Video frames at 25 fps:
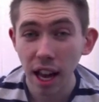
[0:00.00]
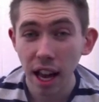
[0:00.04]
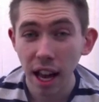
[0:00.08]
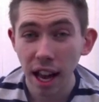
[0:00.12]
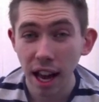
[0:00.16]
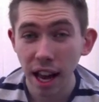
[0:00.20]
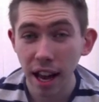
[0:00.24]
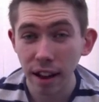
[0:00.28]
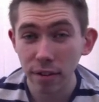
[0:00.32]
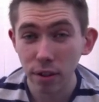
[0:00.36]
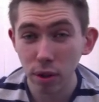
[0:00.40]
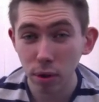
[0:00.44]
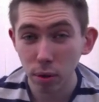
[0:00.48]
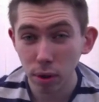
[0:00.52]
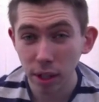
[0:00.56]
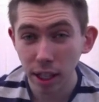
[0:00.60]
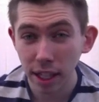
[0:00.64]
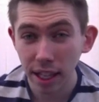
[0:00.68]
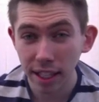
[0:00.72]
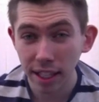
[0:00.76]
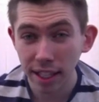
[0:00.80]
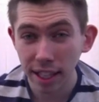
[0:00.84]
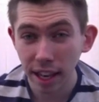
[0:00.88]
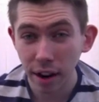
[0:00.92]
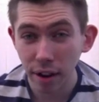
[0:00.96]
have sorted
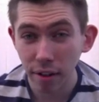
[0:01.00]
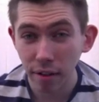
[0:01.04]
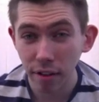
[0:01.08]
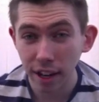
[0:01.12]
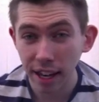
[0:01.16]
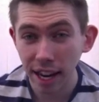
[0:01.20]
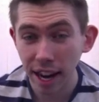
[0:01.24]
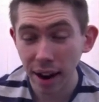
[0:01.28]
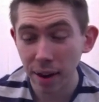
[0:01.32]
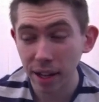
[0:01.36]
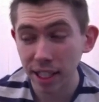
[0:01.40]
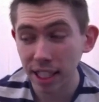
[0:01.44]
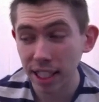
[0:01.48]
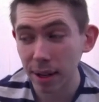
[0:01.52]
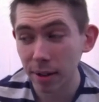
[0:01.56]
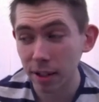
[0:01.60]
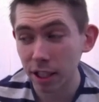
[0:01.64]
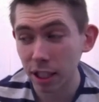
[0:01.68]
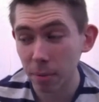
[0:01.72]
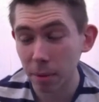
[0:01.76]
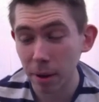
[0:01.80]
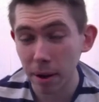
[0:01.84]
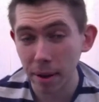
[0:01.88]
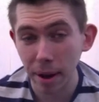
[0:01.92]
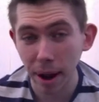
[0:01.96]
itself, and now it seems
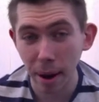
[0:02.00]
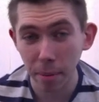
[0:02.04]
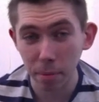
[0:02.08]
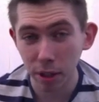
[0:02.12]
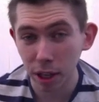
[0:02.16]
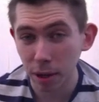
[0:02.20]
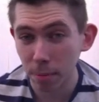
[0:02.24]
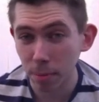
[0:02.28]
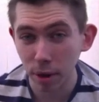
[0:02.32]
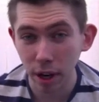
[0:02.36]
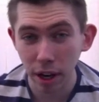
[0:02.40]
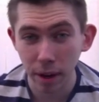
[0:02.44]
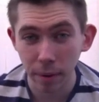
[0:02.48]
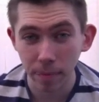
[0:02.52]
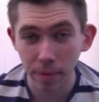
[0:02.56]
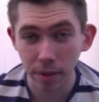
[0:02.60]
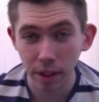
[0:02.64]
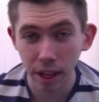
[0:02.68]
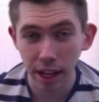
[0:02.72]
to be absolutely brilliant.